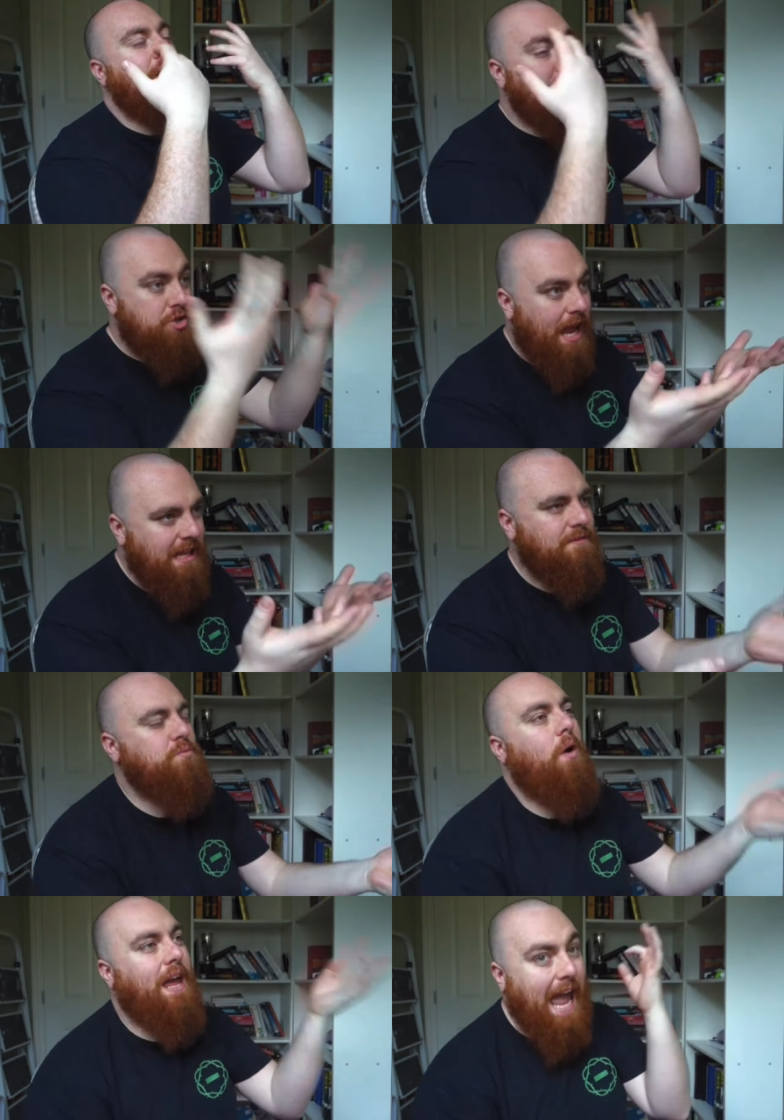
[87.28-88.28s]
the objectives,
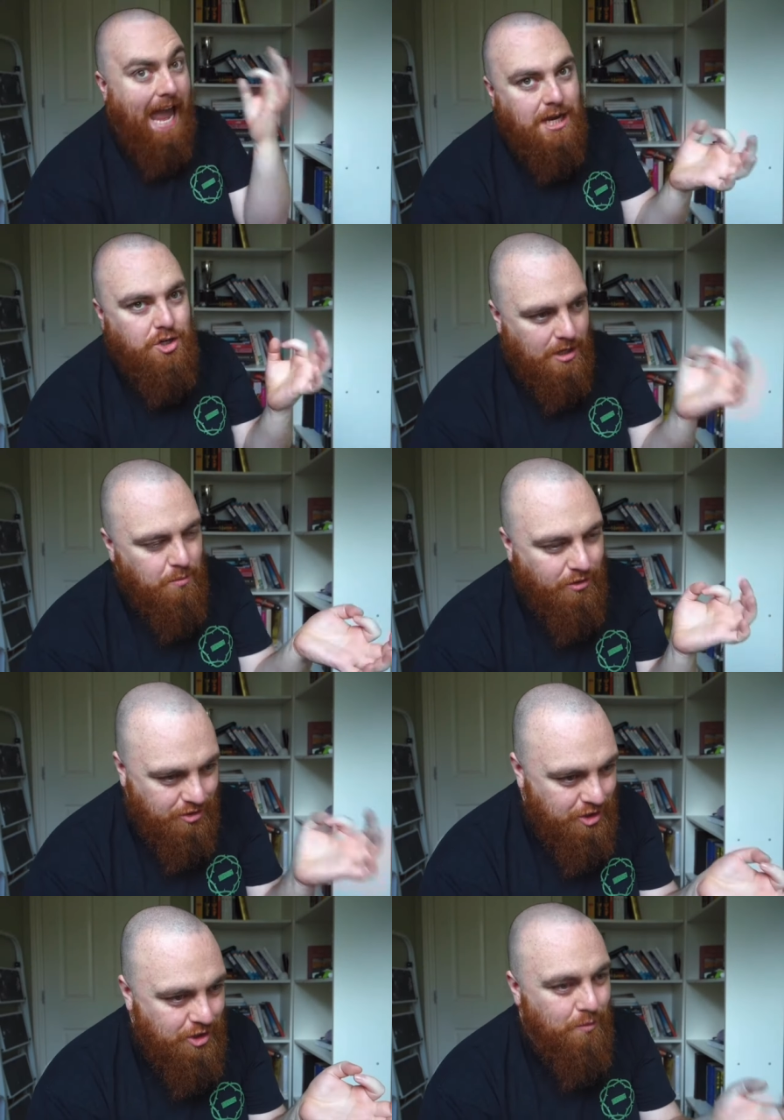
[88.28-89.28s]
what I actually
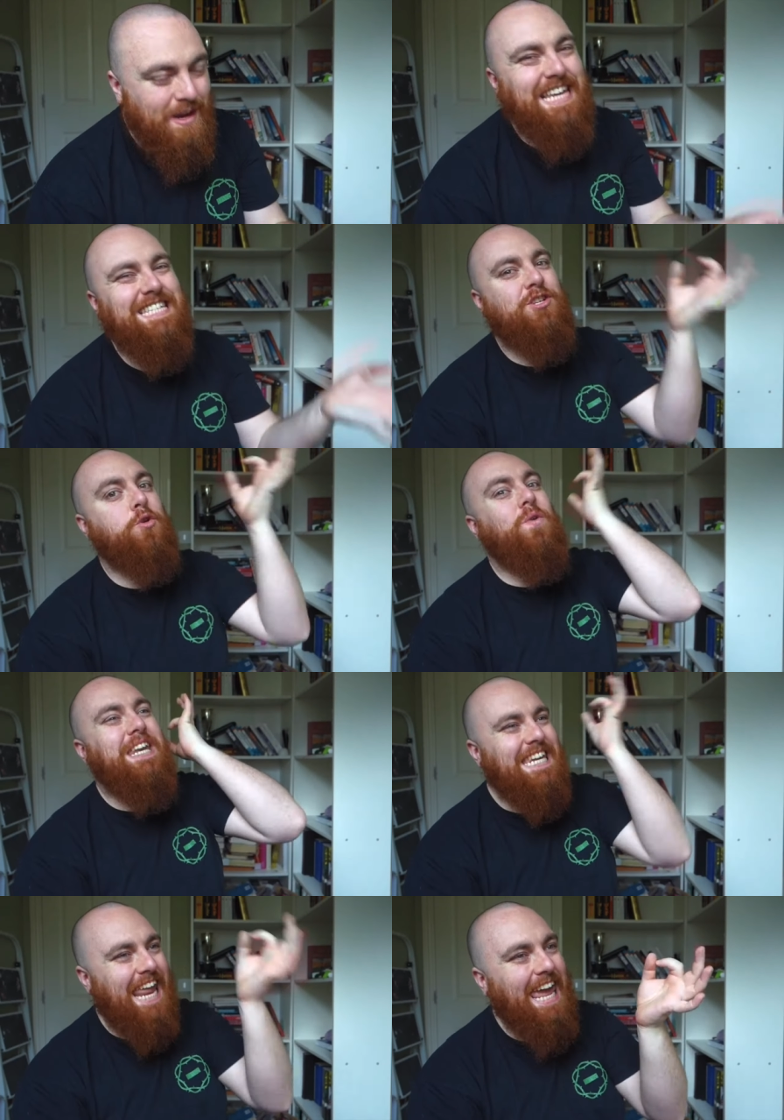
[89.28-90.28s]
want to do is to
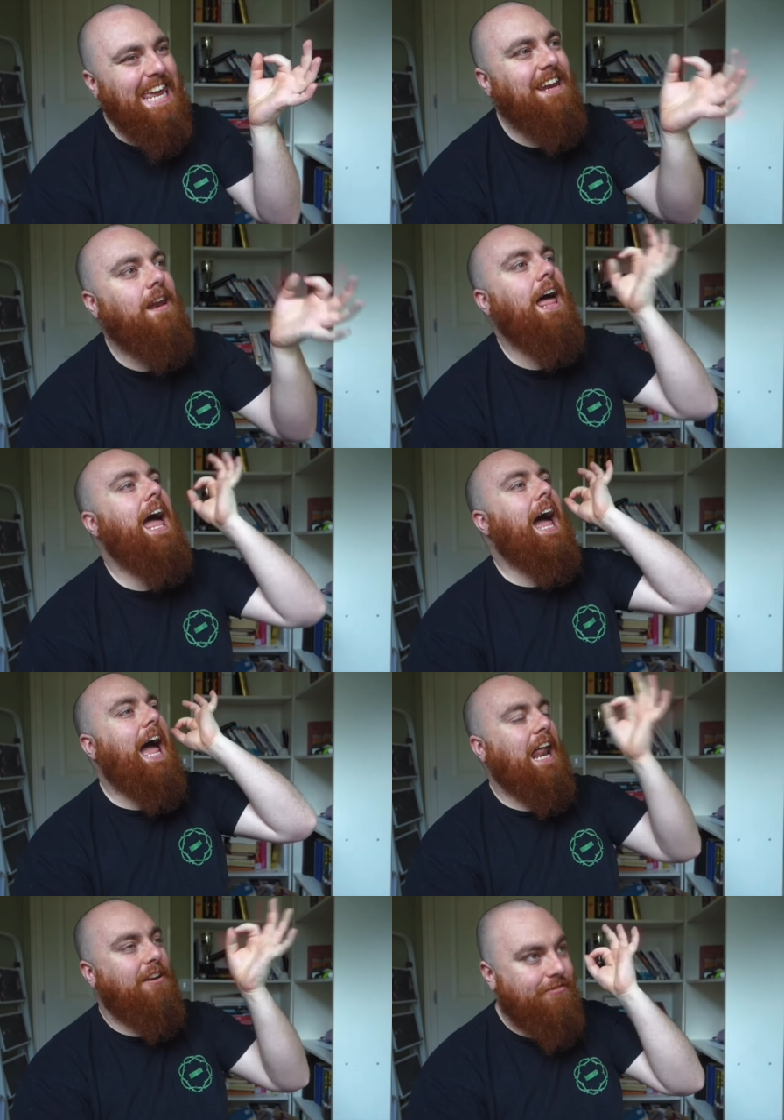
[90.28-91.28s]
nail
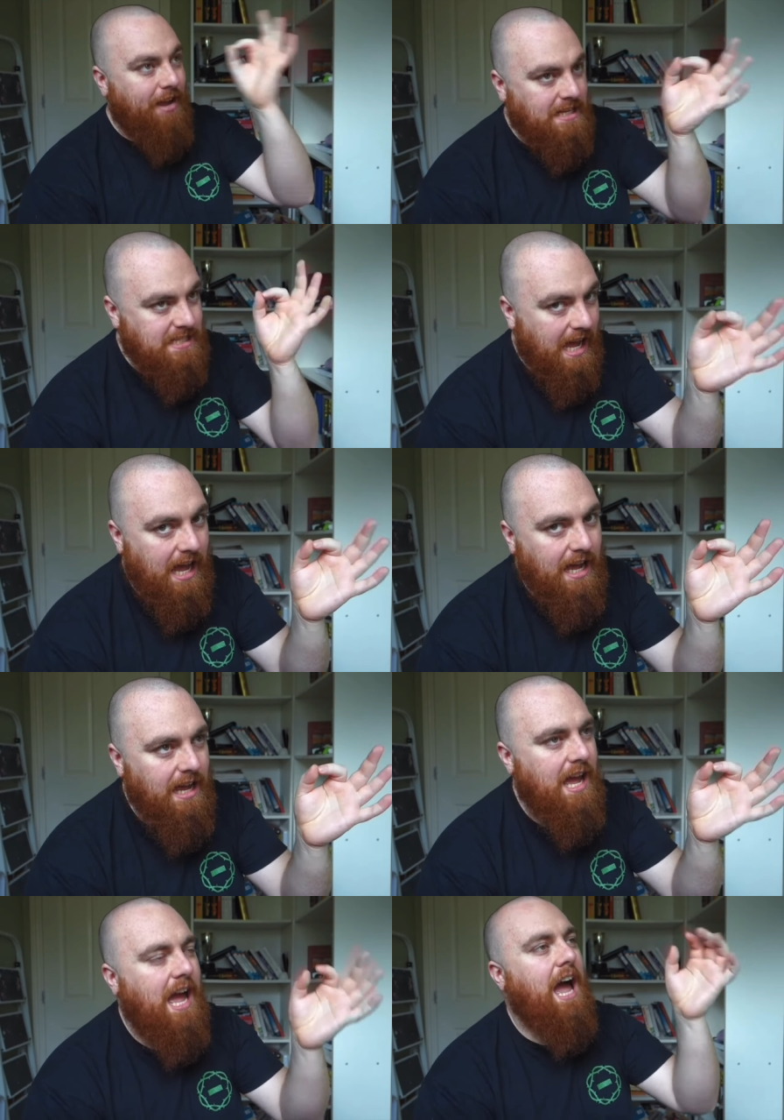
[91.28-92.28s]

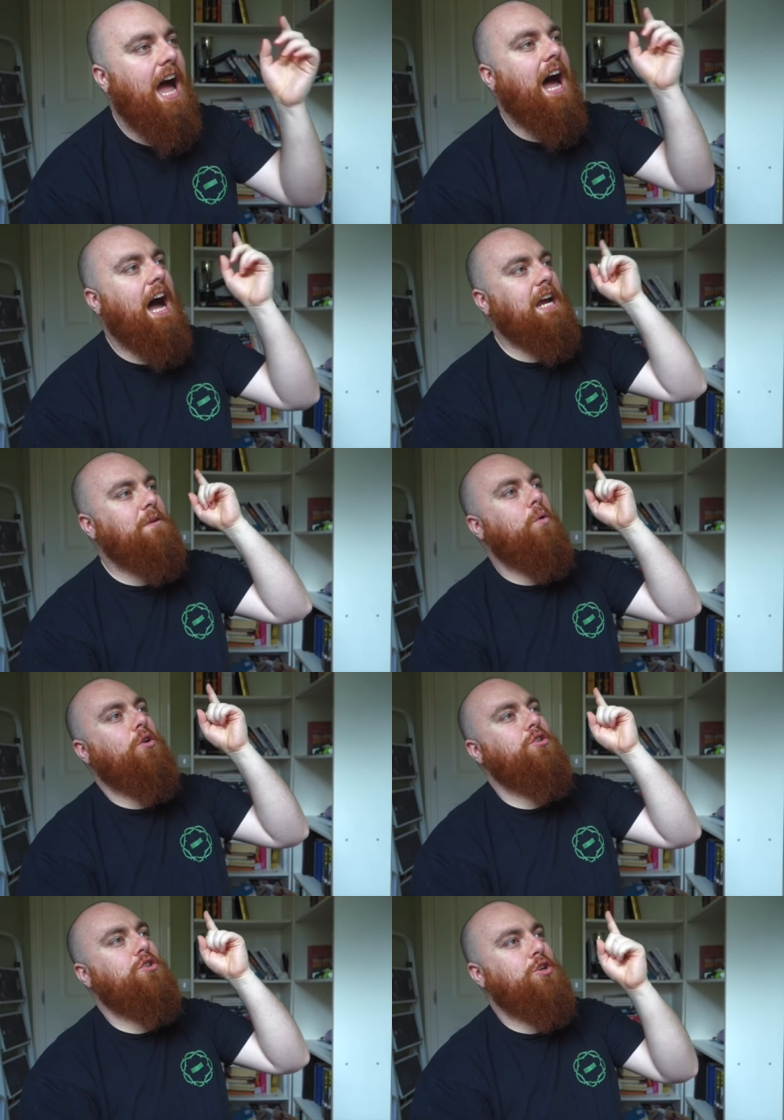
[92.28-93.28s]
Al-Fatiha. I
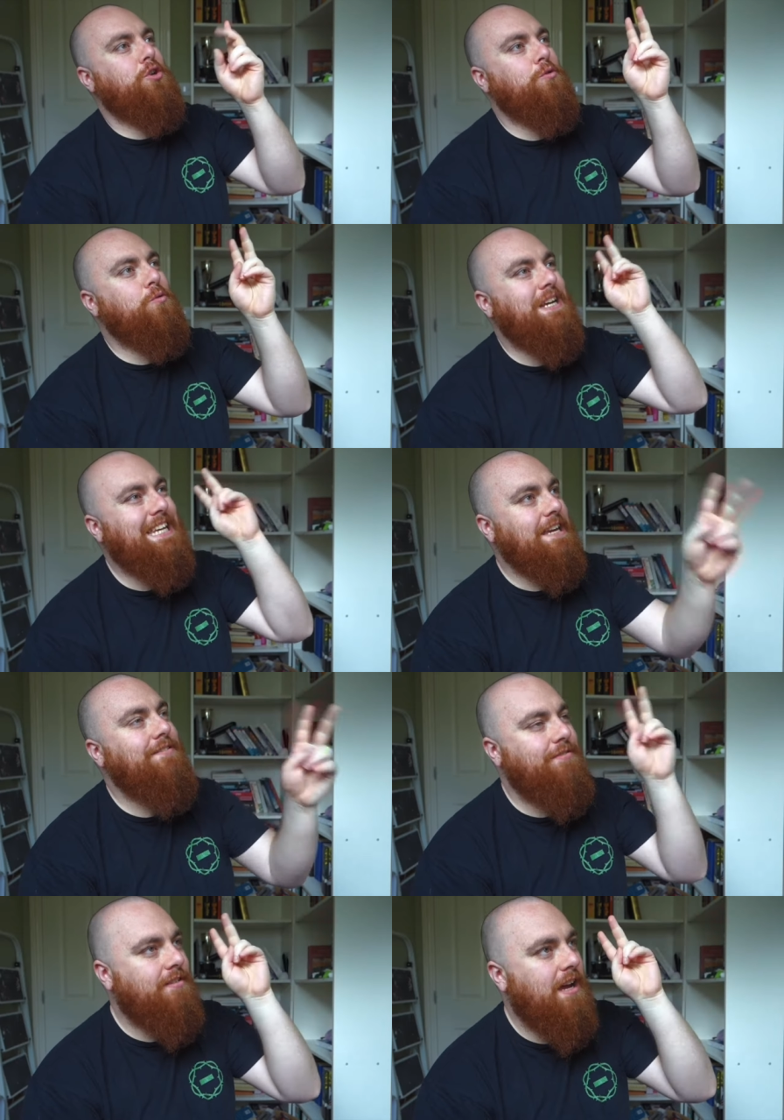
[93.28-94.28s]
want to
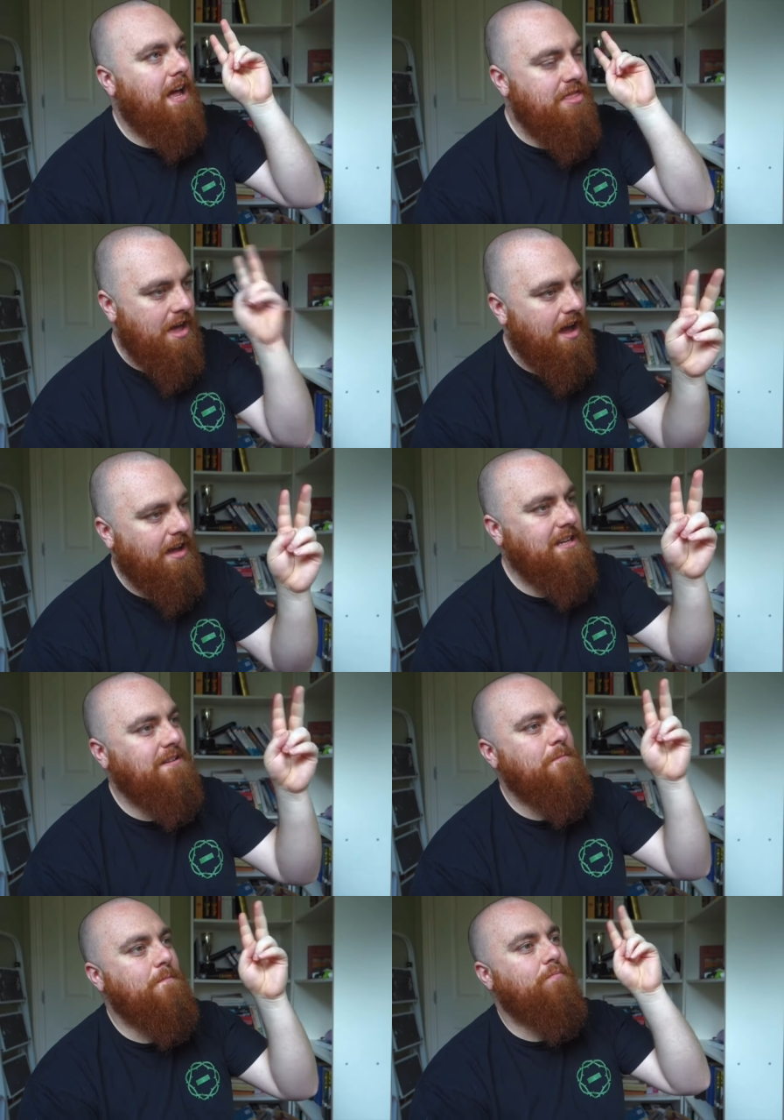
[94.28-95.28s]
give
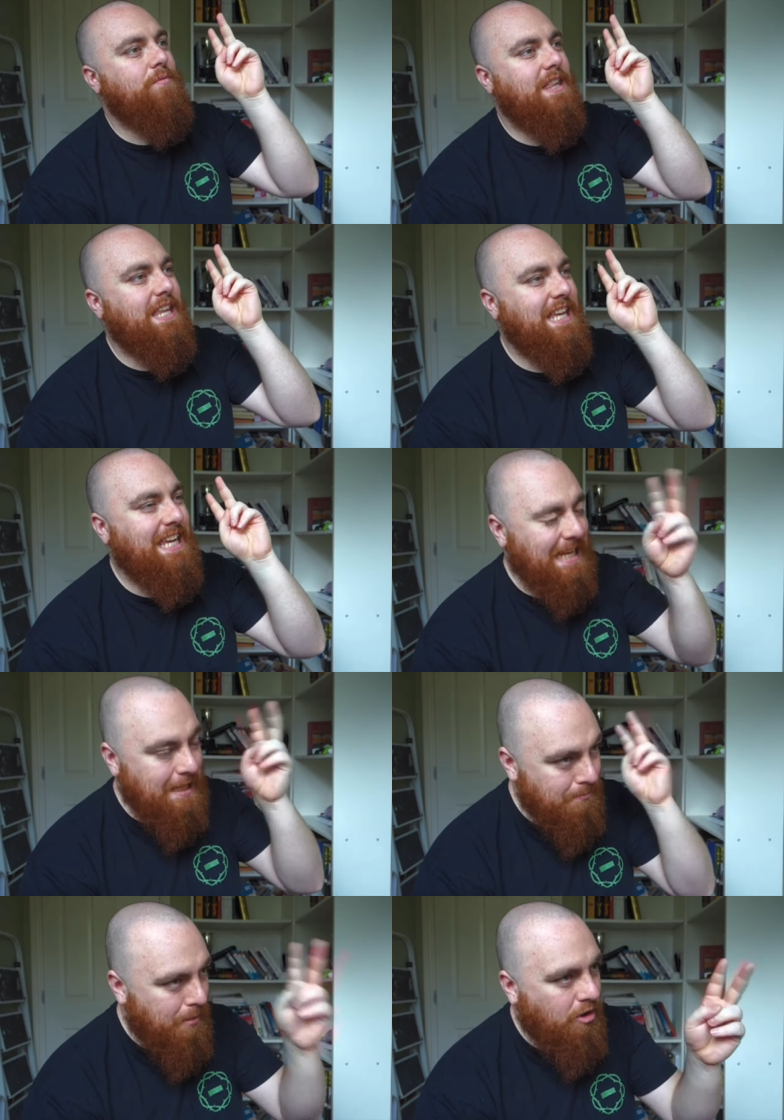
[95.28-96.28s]
Adhan
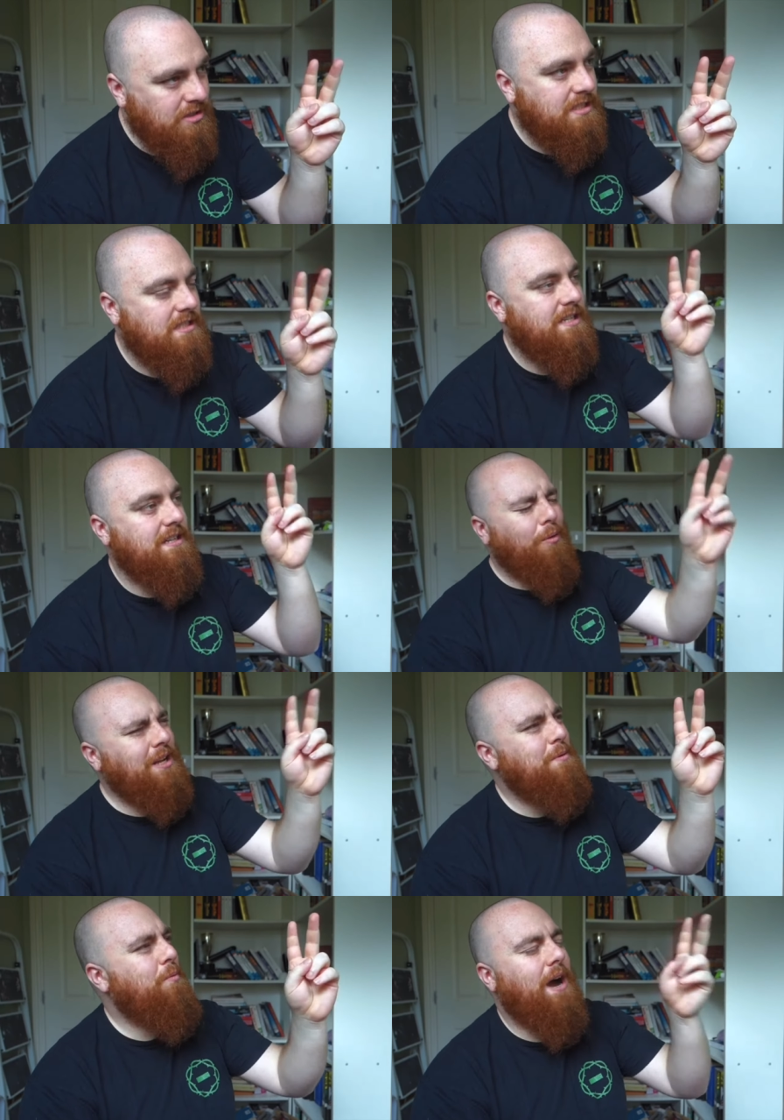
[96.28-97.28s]
in the mosque. Don't
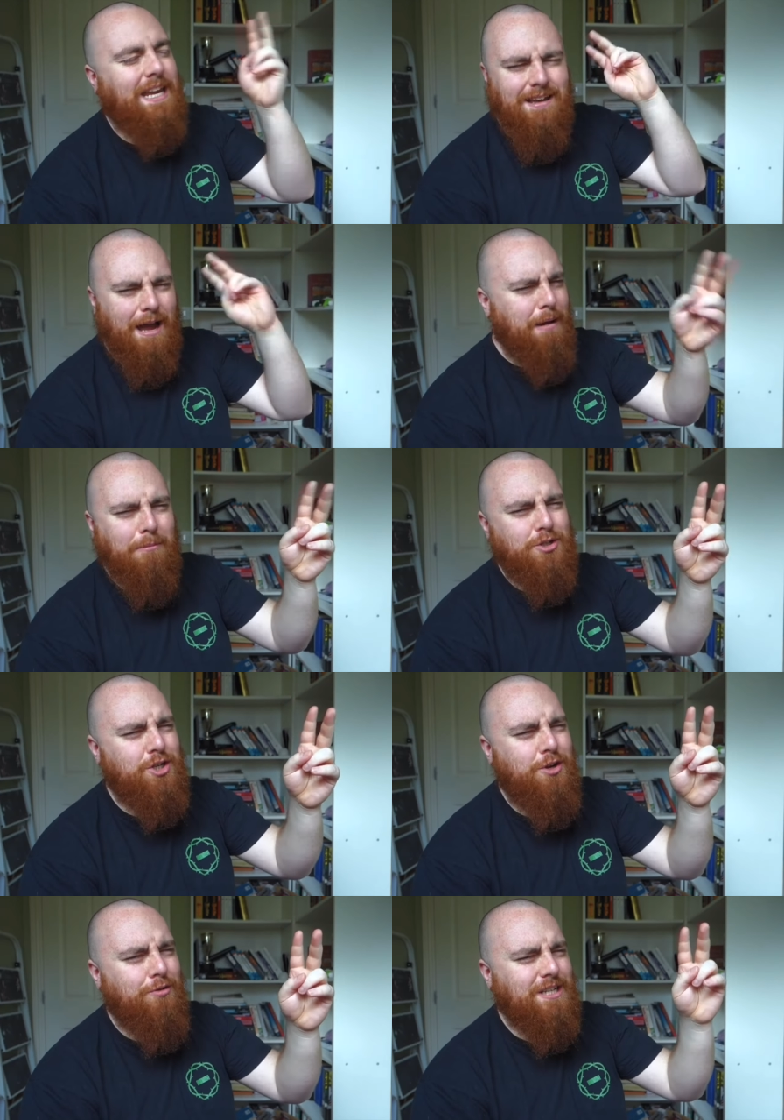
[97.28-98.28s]
ask me why. I'm, I'm
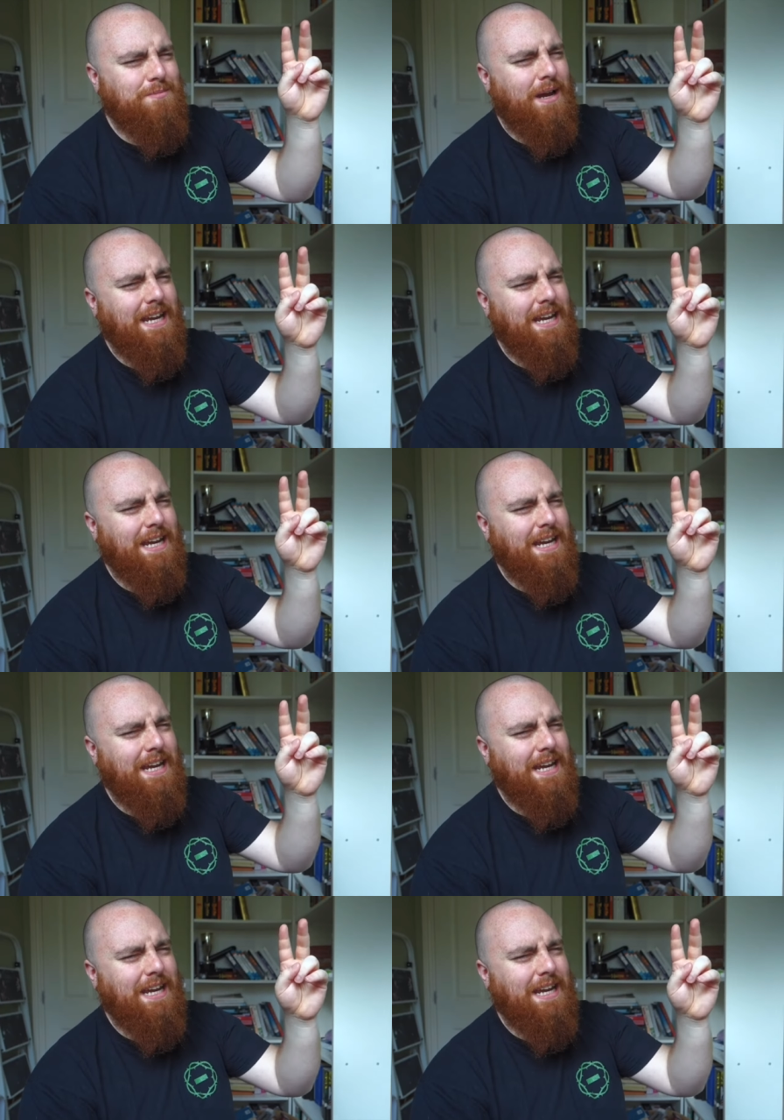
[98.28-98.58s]
just curious by